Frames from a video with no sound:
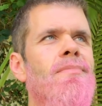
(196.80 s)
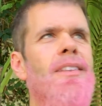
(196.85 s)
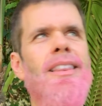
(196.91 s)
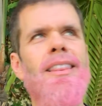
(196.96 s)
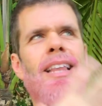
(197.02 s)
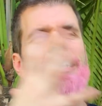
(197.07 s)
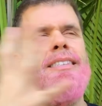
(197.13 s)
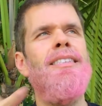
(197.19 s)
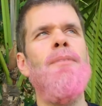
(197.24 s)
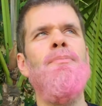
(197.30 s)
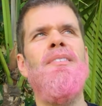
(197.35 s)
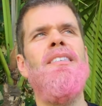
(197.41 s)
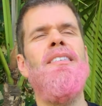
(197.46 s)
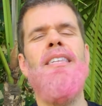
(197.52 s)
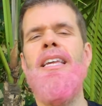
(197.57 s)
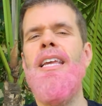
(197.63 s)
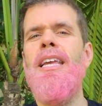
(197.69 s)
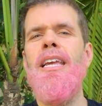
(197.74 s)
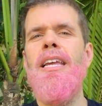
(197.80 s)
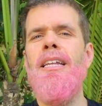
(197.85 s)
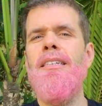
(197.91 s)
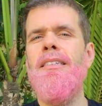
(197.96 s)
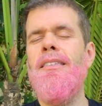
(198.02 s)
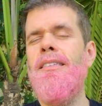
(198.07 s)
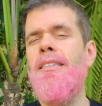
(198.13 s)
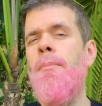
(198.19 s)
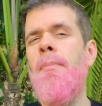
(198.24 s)
lets them see
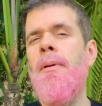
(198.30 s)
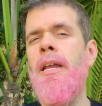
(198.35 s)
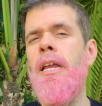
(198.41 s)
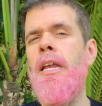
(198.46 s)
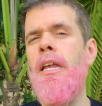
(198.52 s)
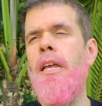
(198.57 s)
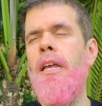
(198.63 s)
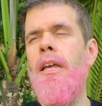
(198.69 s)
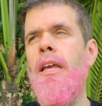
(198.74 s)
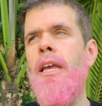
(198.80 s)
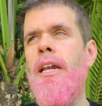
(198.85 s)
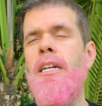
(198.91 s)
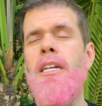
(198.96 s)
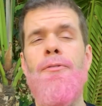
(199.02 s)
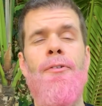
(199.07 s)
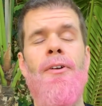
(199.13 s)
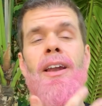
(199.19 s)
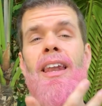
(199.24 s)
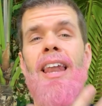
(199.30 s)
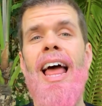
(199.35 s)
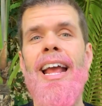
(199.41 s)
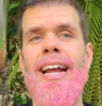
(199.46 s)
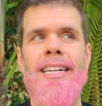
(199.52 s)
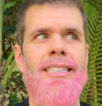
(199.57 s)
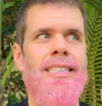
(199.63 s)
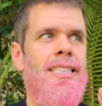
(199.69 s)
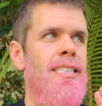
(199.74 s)
somebody in a different
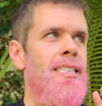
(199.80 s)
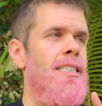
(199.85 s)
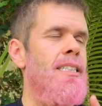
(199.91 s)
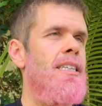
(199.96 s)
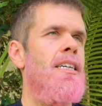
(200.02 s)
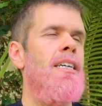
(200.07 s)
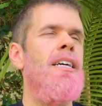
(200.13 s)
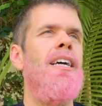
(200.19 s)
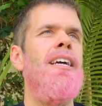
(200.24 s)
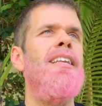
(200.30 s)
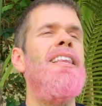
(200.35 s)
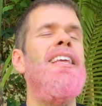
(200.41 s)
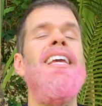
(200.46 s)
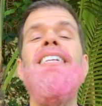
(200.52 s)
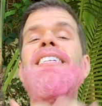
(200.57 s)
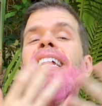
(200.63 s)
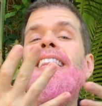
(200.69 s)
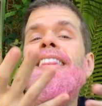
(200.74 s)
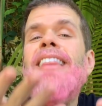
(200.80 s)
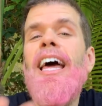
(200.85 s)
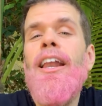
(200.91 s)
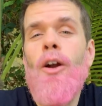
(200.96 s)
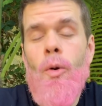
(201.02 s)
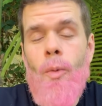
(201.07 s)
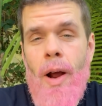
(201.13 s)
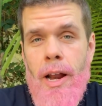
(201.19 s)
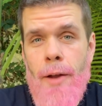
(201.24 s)
light he did that
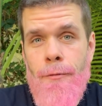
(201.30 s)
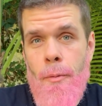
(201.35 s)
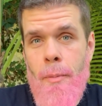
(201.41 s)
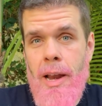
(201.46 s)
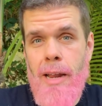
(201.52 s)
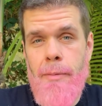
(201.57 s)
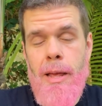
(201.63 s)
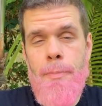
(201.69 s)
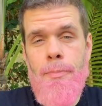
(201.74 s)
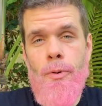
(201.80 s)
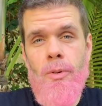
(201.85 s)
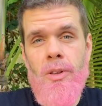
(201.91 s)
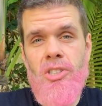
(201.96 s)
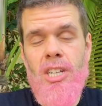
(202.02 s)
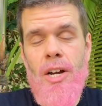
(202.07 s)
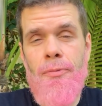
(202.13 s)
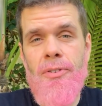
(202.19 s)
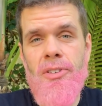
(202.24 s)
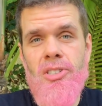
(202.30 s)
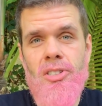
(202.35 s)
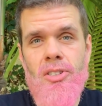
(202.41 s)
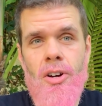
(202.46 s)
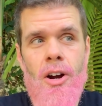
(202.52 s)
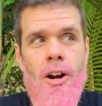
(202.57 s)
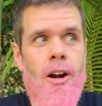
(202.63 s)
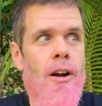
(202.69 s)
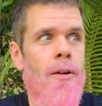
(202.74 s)
already for many people with Jeffree
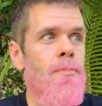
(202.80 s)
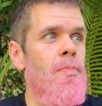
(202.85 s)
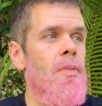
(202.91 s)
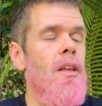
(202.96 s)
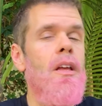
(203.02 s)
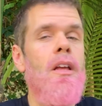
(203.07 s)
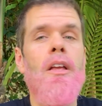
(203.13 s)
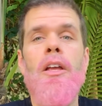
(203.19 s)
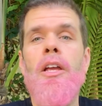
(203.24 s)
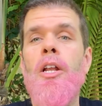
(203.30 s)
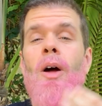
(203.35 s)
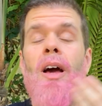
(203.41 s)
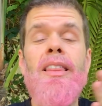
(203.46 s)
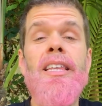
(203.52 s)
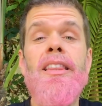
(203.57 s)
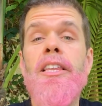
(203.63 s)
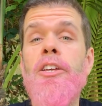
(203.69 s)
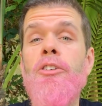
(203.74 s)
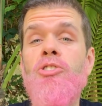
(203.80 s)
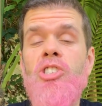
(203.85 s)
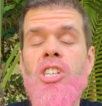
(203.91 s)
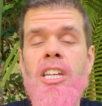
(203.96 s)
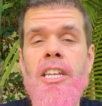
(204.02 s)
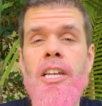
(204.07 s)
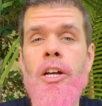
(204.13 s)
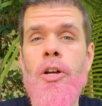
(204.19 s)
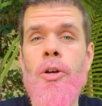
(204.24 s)
Star. You know, I think the
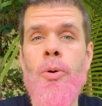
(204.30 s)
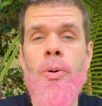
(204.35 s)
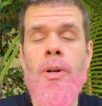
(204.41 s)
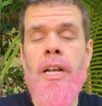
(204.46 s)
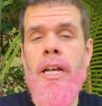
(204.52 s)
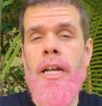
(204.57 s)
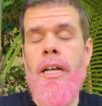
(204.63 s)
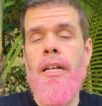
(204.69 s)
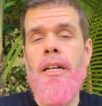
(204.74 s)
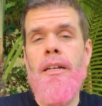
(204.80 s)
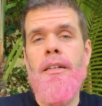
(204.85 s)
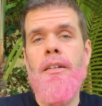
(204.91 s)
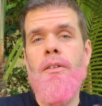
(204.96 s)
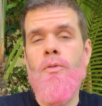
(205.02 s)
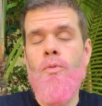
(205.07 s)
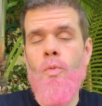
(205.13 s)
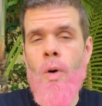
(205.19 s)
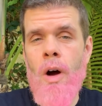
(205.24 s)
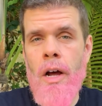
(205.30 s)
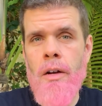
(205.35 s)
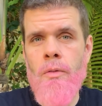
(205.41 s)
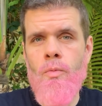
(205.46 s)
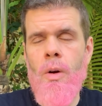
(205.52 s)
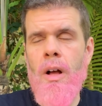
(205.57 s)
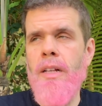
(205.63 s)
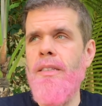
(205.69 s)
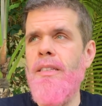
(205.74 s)
Eugenia Cooney
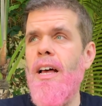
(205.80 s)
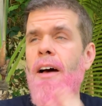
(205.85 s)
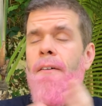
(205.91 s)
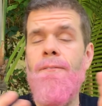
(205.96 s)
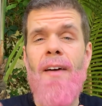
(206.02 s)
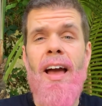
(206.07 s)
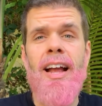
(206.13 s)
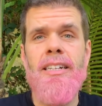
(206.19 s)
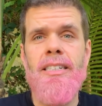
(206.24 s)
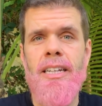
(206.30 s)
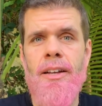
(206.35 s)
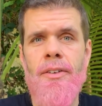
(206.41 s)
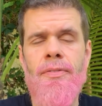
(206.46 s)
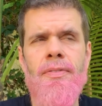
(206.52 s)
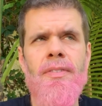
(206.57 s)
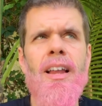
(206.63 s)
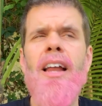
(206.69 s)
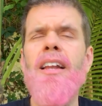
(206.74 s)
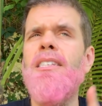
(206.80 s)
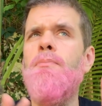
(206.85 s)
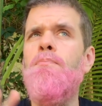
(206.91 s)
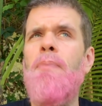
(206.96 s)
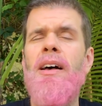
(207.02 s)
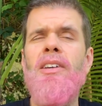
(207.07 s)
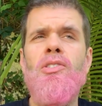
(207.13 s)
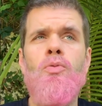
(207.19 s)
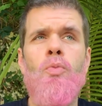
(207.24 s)
one was effective, not his
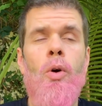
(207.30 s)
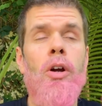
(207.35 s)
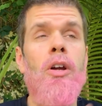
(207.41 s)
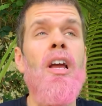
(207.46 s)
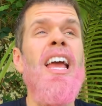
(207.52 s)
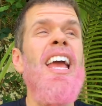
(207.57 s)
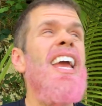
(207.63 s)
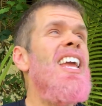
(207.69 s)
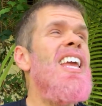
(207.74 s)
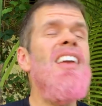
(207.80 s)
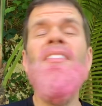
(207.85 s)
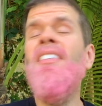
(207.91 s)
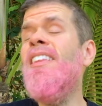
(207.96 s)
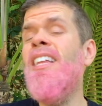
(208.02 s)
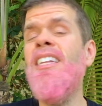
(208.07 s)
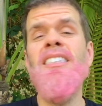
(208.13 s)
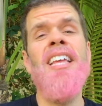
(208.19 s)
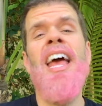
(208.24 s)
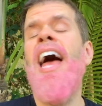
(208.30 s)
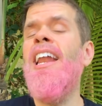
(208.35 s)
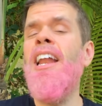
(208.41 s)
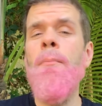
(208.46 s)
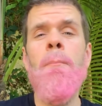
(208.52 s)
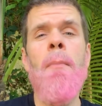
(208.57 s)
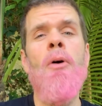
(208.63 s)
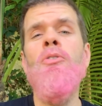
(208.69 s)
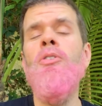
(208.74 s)
best work. Even the Tana
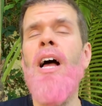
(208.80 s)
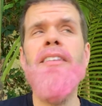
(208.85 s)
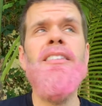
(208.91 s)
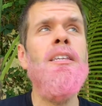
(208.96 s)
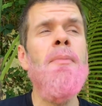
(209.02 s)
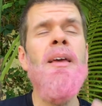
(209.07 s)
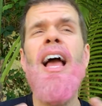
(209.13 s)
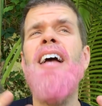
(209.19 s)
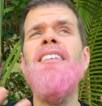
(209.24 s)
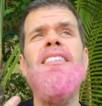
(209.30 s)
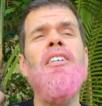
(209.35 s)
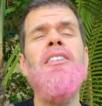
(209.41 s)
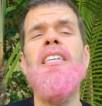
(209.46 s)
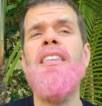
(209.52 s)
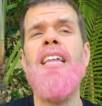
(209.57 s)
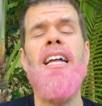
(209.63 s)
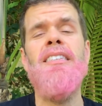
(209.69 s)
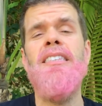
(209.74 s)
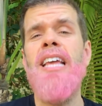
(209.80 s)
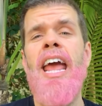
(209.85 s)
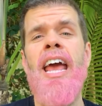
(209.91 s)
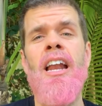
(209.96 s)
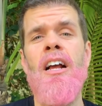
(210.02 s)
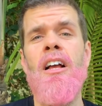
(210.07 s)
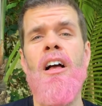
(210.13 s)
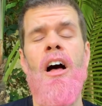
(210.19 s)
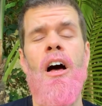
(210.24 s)
Mo, to me, I still think that
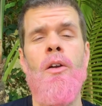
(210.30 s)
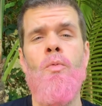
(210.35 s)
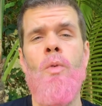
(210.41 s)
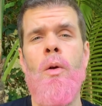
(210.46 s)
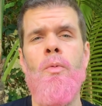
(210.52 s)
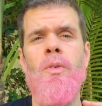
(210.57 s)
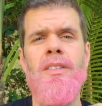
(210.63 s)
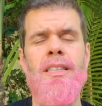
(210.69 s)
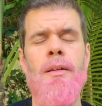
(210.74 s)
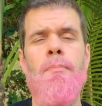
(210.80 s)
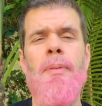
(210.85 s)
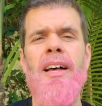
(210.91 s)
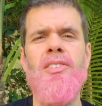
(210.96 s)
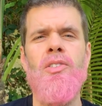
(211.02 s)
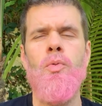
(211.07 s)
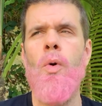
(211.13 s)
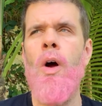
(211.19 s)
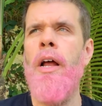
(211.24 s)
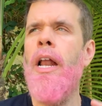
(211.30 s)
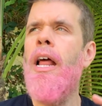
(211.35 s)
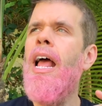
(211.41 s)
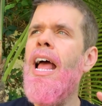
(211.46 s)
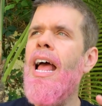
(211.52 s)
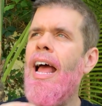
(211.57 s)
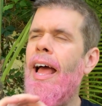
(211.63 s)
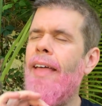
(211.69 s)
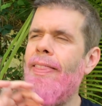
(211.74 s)
TanaCon one was the best one.
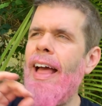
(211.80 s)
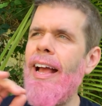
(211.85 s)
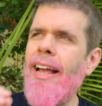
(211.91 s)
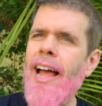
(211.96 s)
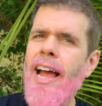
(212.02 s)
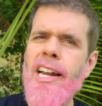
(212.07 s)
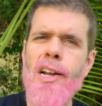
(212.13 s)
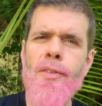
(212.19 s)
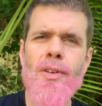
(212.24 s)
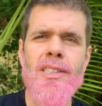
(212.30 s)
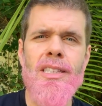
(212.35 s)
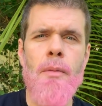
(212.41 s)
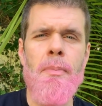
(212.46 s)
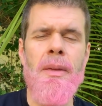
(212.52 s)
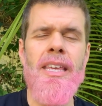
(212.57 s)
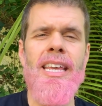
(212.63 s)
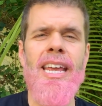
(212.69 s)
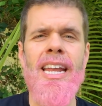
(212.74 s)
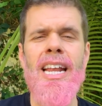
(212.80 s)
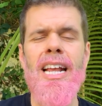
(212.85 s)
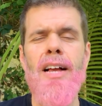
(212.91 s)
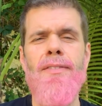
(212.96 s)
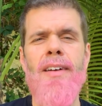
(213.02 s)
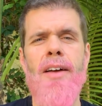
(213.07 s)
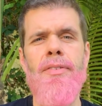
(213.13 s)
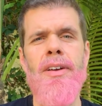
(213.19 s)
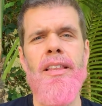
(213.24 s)
And that kind of was the beginning
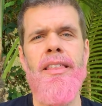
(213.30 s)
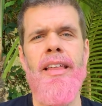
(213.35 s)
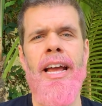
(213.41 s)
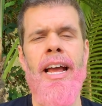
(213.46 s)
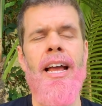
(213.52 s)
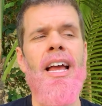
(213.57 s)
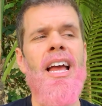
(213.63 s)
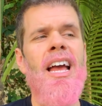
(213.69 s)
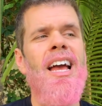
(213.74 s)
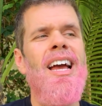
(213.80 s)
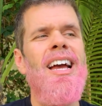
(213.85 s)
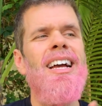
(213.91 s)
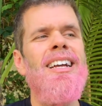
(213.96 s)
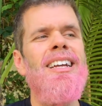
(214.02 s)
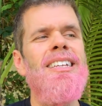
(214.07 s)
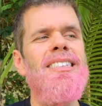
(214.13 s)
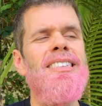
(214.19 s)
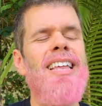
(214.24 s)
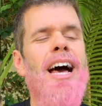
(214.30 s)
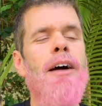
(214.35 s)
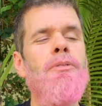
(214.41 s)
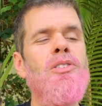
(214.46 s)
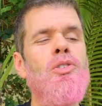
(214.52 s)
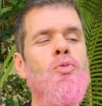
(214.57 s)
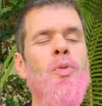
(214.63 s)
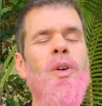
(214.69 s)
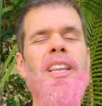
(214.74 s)
of everything because that
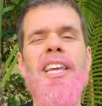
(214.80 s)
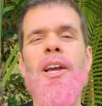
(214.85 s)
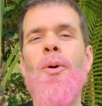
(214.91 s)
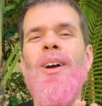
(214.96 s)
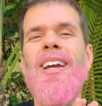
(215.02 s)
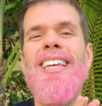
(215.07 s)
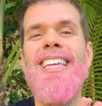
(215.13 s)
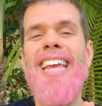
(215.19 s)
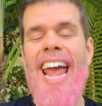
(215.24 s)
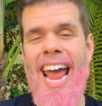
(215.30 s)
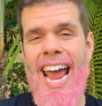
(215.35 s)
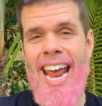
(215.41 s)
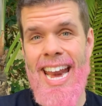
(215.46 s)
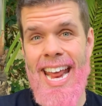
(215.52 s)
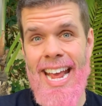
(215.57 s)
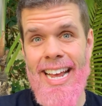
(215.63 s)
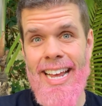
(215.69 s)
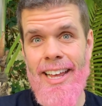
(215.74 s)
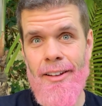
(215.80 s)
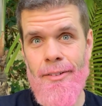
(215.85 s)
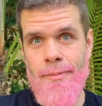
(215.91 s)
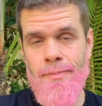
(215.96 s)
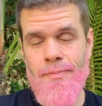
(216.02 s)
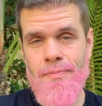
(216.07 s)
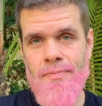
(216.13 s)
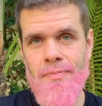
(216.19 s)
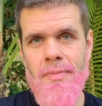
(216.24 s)
was really organic
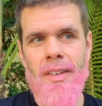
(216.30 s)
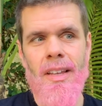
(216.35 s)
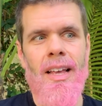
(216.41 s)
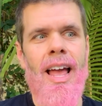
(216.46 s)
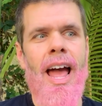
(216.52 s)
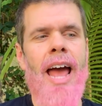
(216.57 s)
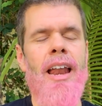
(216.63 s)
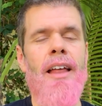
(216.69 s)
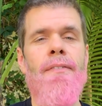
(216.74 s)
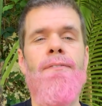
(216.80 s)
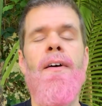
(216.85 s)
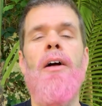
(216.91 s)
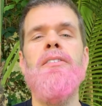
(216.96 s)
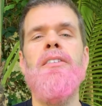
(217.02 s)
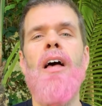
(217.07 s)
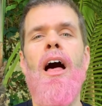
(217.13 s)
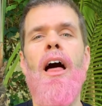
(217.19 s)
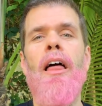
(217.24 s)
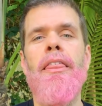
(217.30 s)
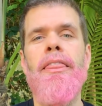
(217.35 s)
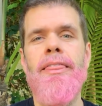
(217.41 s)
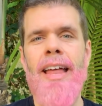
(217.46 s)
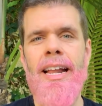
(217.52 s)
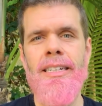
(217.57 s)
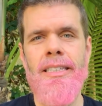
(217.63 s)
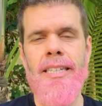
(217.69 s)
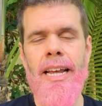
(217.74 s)
and it felt
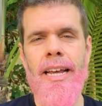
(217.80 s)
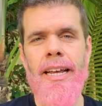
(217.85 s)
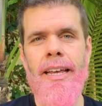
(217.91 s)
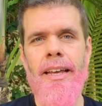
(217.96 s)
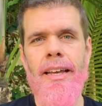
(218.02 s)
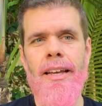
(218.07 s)
authentic.